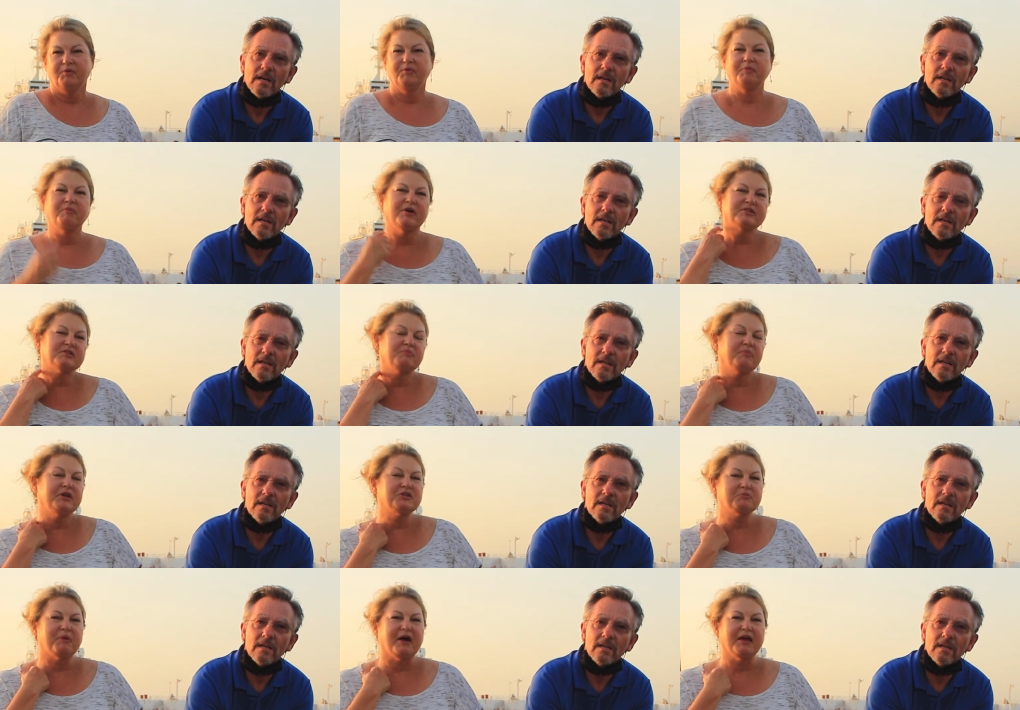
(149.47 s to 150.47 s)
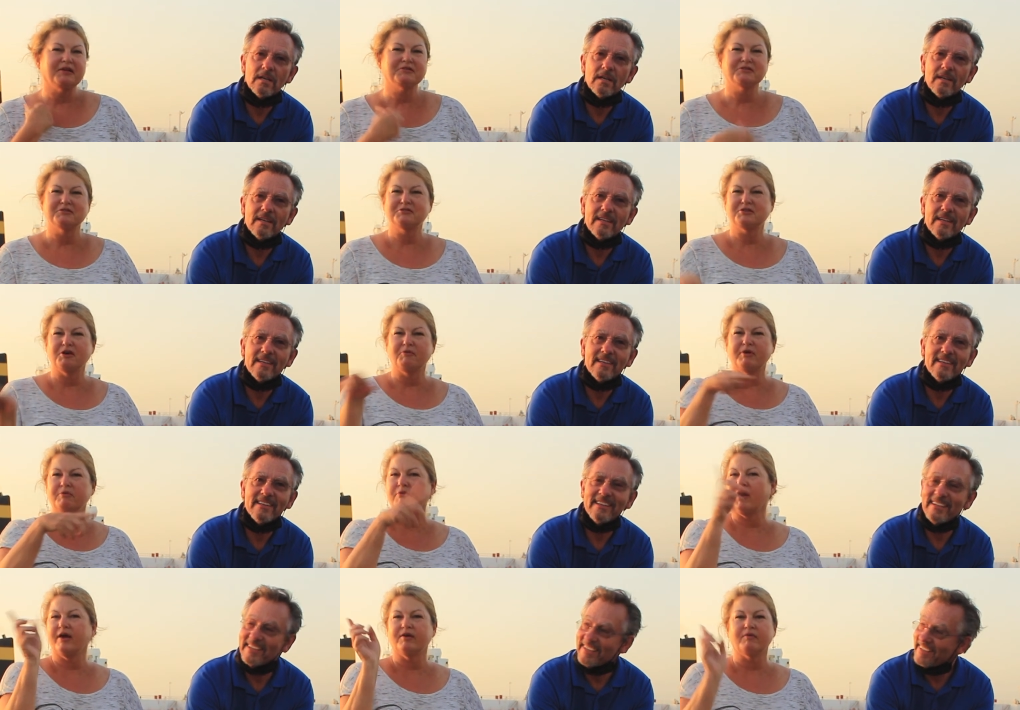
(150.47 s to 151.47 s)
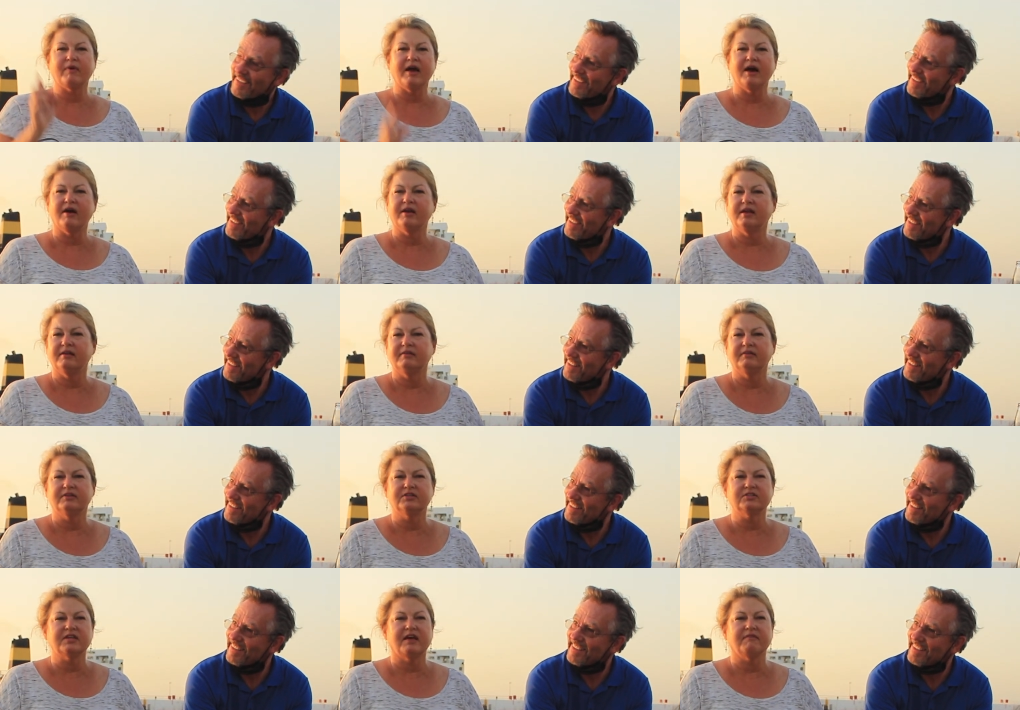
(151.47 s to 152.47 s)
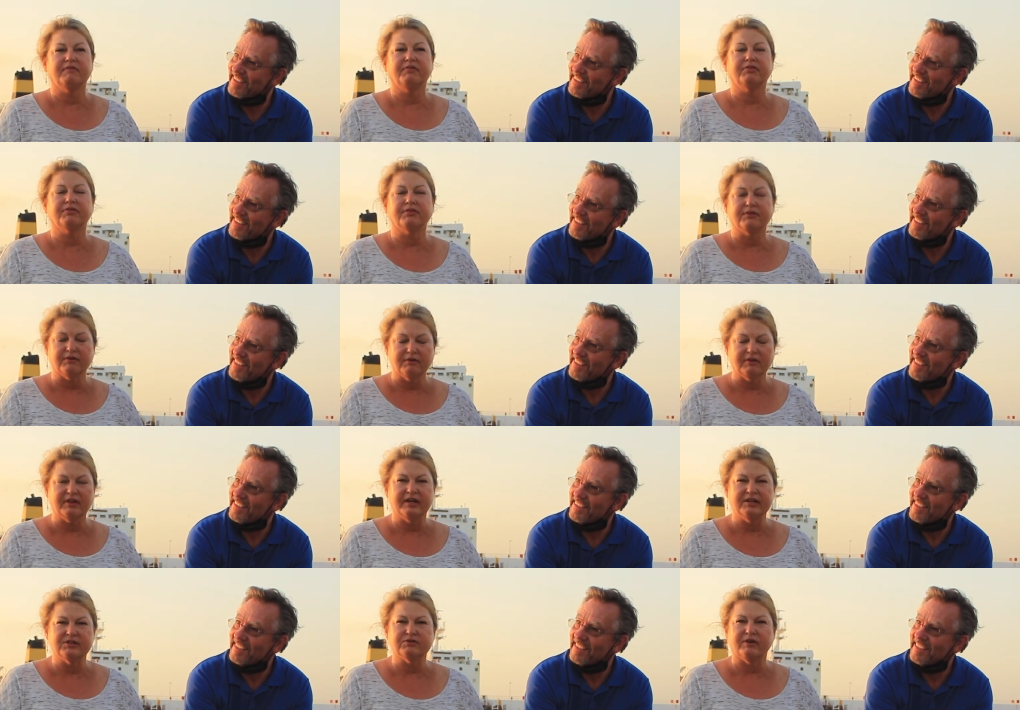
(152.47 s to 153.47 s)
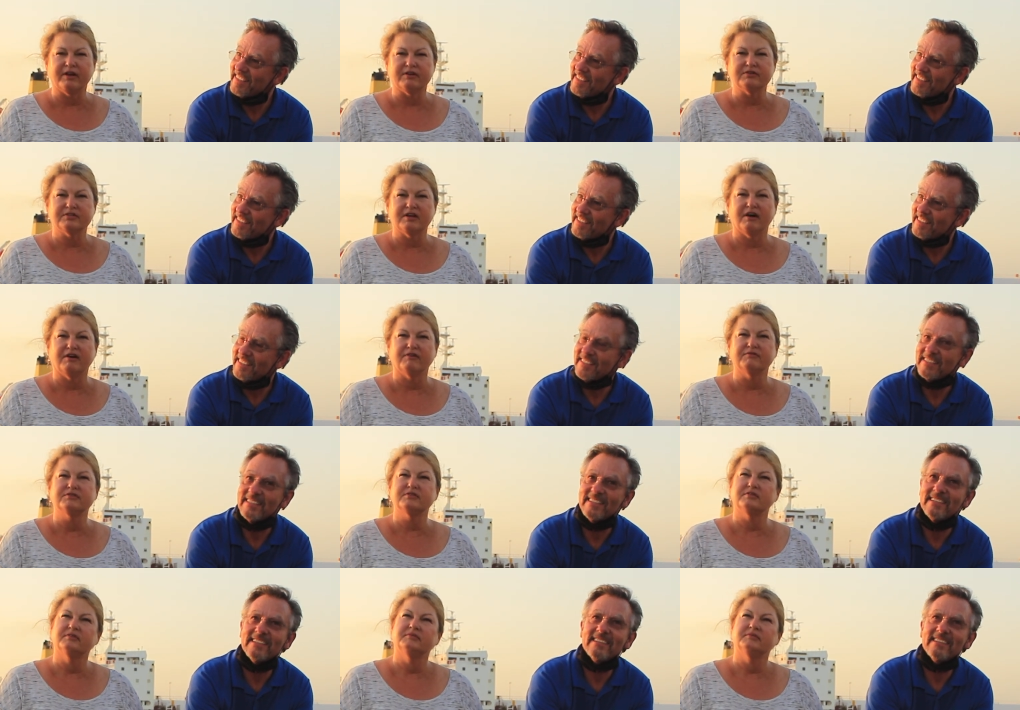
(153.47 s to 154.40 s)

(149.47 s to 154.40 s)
Speaker 1: We bought some beach bikes, and so we ride around and just have thoroughly enjoyed ourselves.